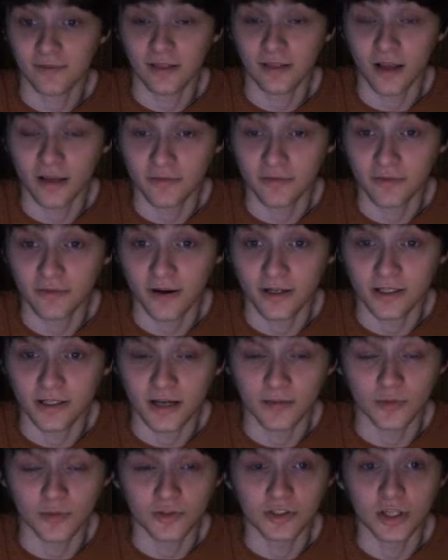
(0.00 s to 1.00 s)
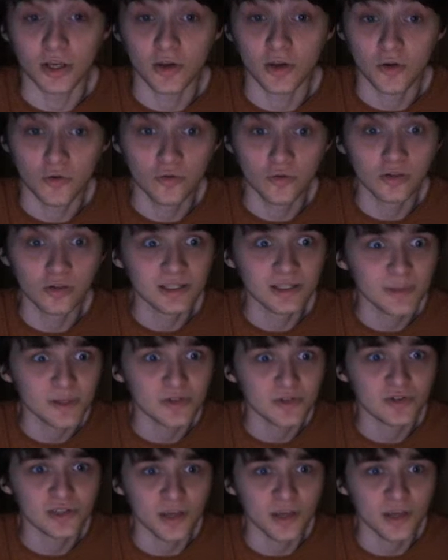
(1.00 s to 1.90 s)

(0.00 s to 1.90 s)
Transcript: light fairy type monster who can special